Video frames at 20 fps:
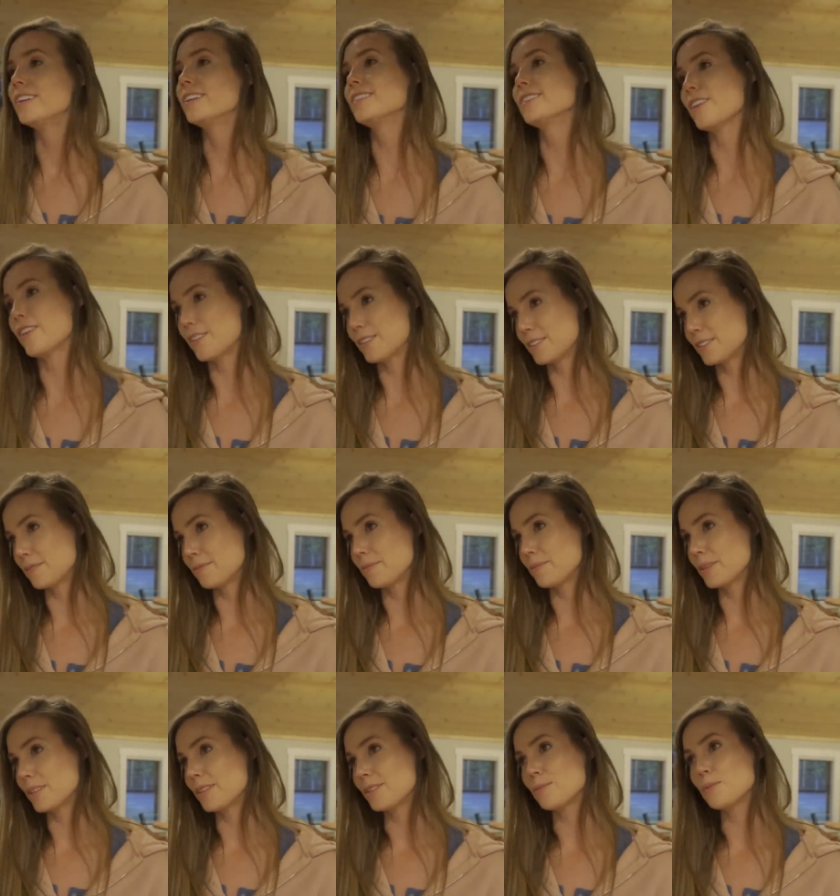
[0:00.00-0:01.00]
is awesome
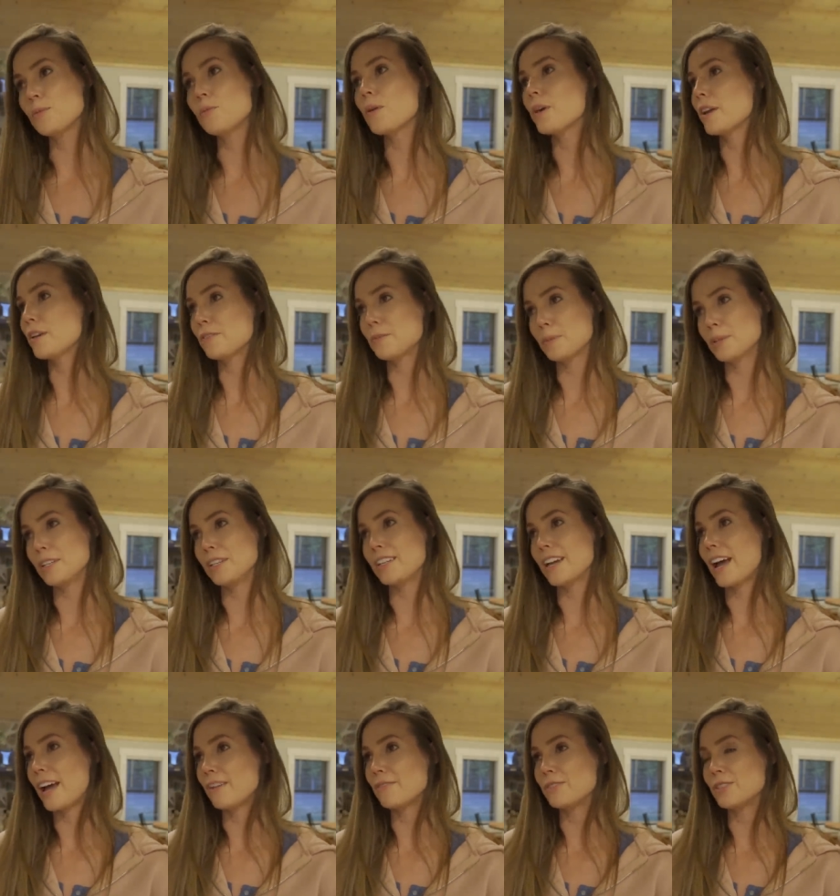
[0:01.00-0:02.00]
because we want everybody to
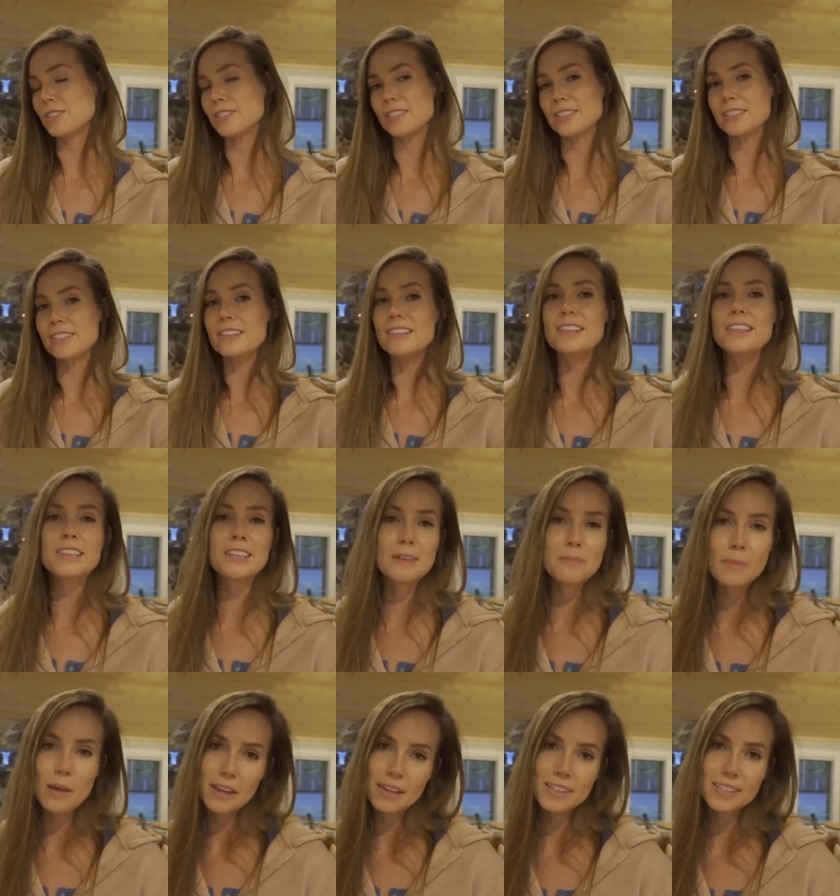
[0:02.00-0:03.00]
have just the
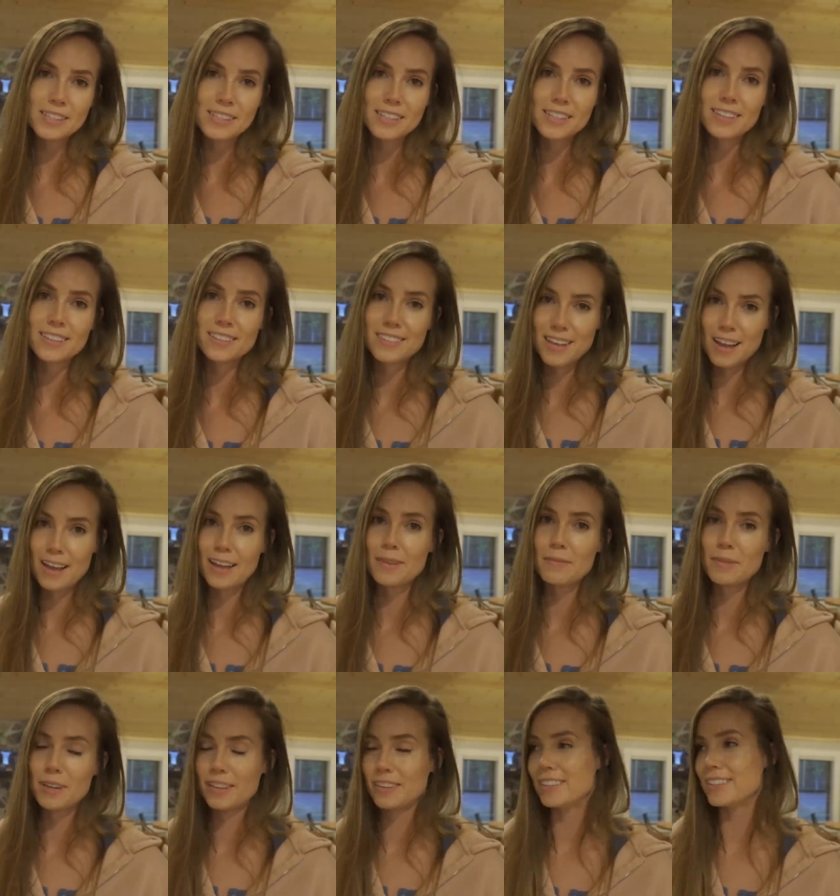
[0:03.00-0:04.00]
best
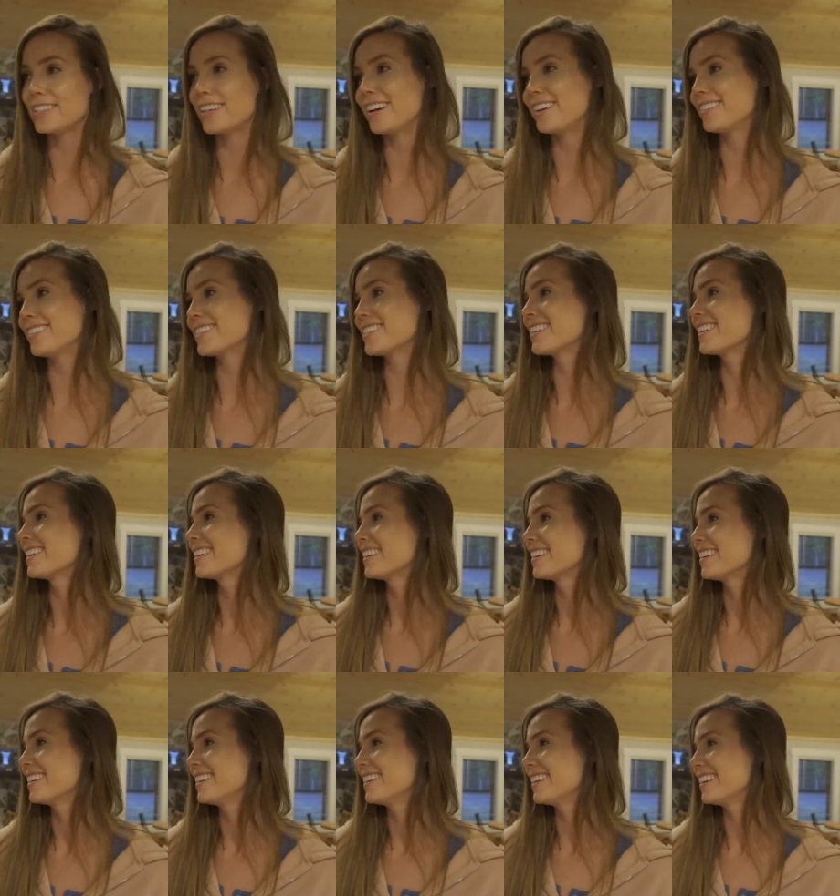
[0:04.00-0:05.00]
time at this house. Yes, we
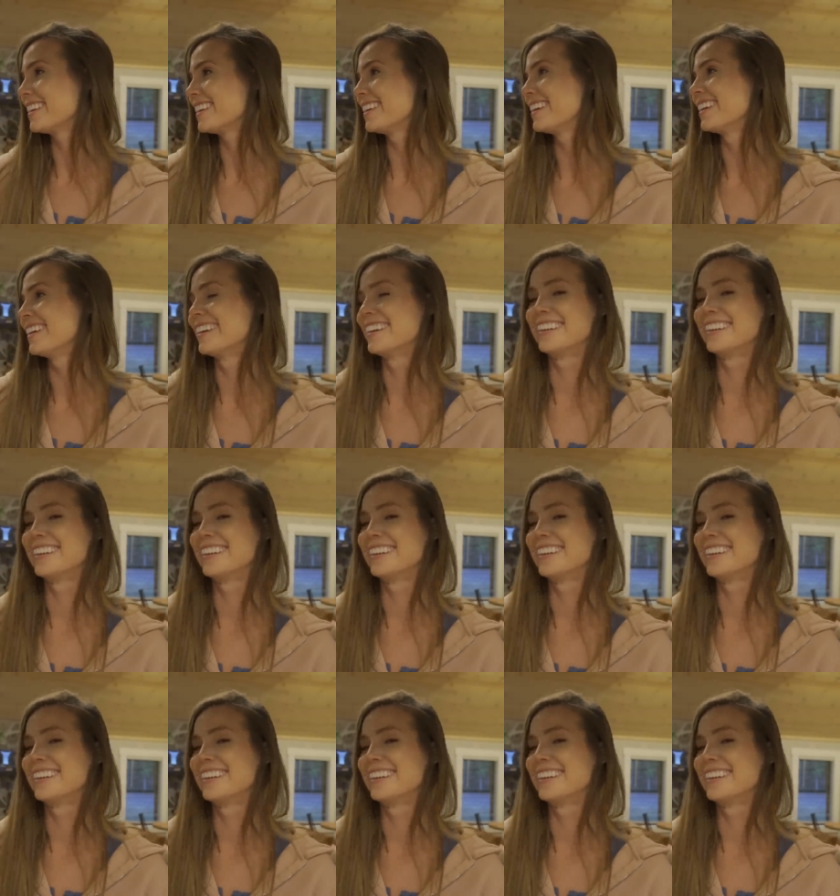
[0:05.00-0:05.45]
do. We